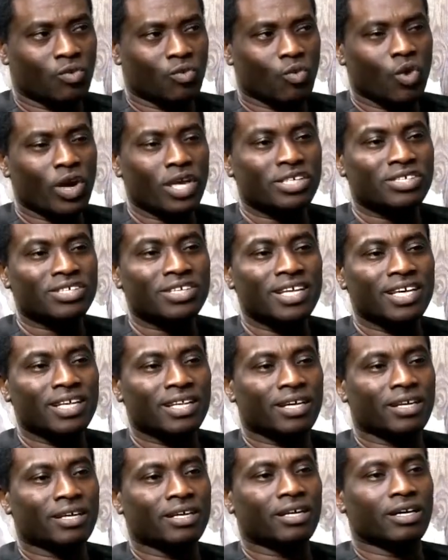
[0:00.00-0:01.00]
what is
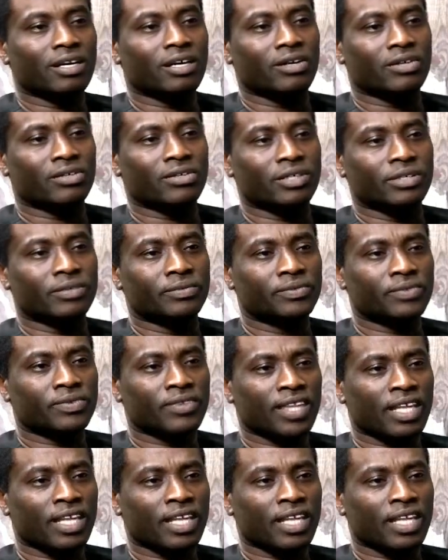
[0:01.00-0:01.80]
needed in the country.